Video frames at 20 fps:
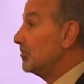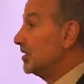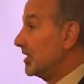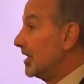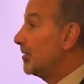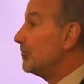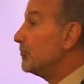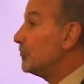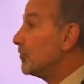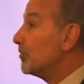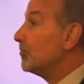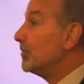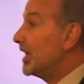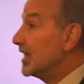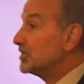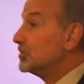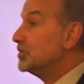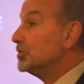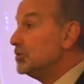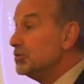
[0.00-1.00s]
but I'm from
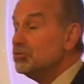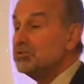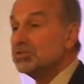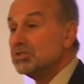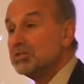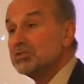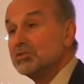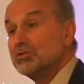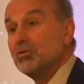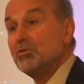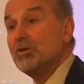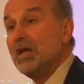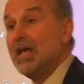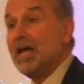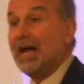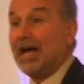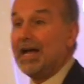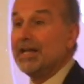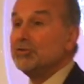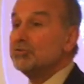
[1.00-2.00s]
Massachusetts, so
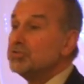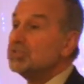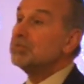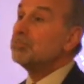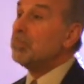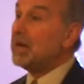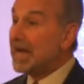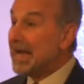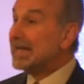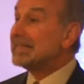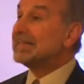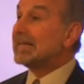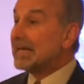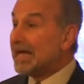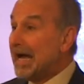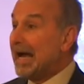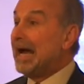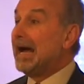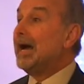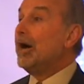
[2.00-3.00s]
I used to park the
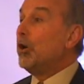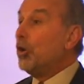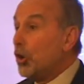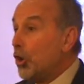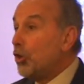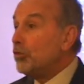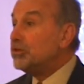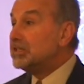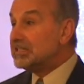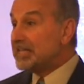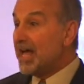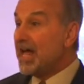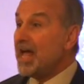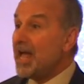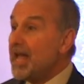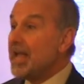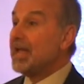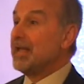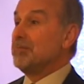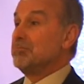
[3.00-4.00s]
car all the
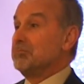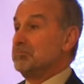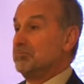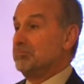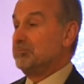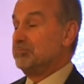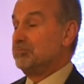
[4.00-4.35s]
time.